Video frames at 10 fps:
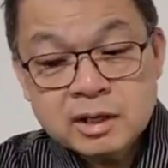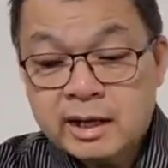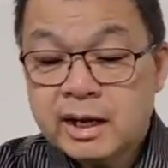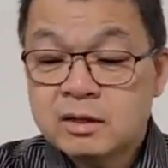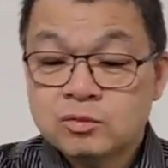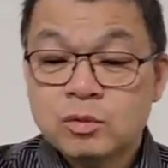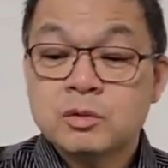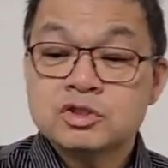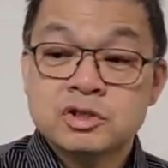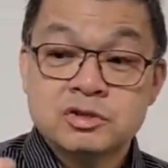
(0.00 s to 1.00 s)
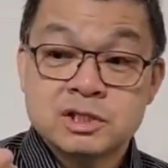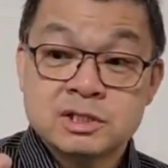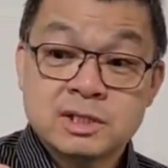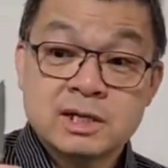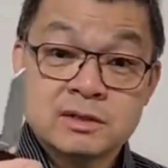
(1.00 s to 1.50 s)
And what would you use this
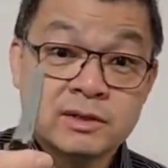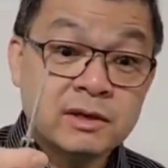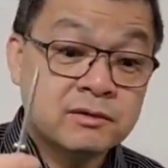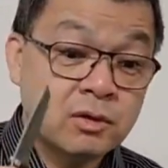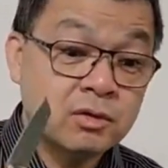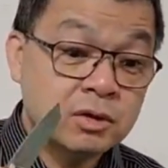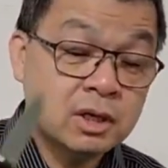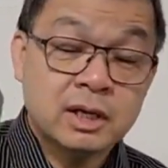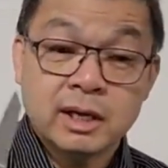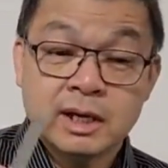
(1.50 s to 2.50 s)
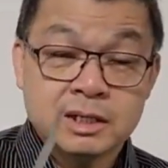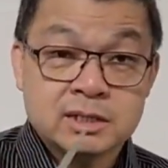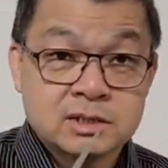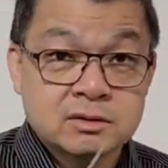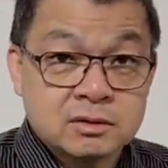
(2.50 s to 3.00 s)
size of knife for? Again,
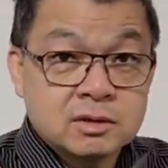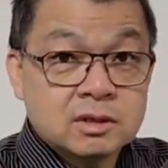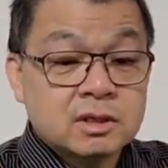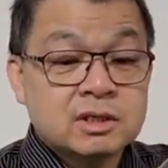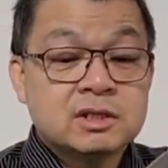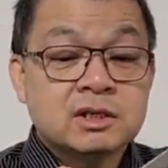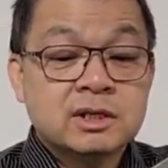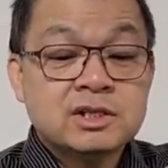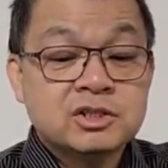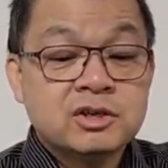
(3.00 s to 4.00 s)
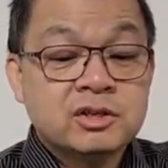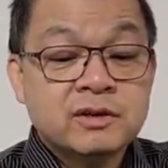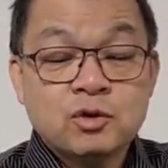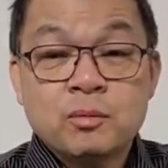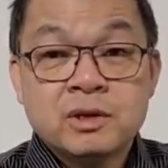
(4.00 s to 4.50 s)
it's a nice utility
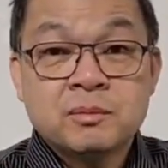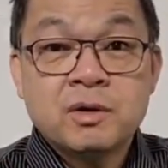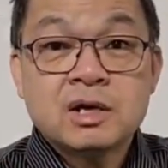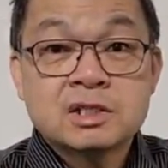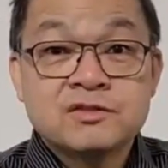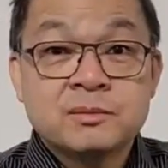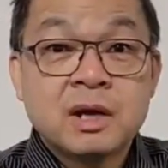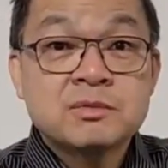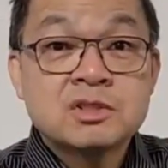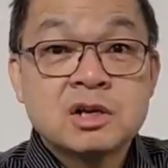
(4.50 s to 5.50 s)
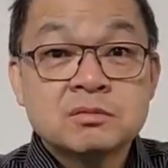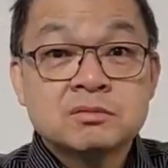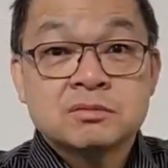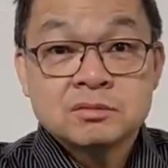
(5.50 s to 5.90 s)
knife, opening up boxes from Amazon.